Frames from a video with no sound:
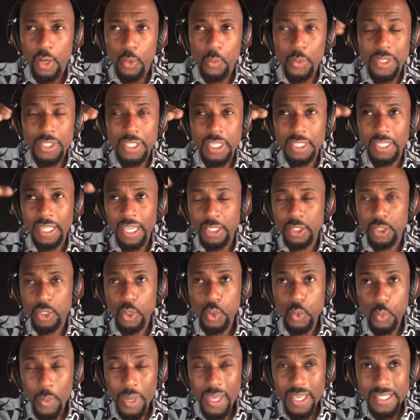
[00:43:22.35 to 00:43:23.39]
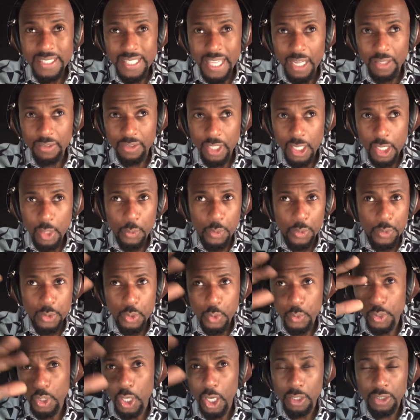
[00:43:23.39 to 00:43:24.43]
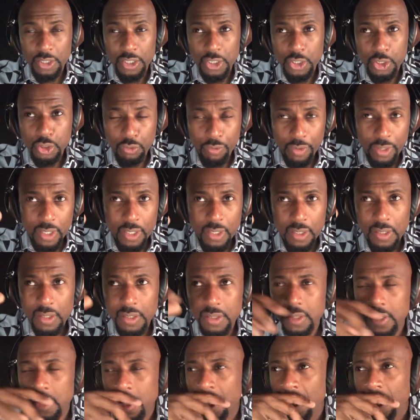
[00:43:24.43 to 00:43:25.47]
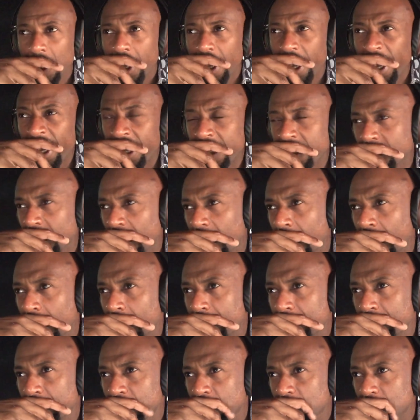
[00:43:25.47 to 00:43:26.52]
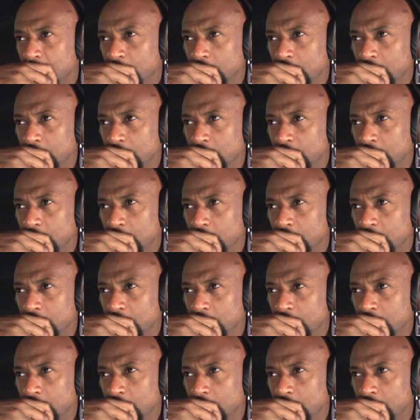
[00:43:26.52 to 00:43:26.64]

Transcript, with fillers: We did like two weeks out there. We were doing all these drills and um,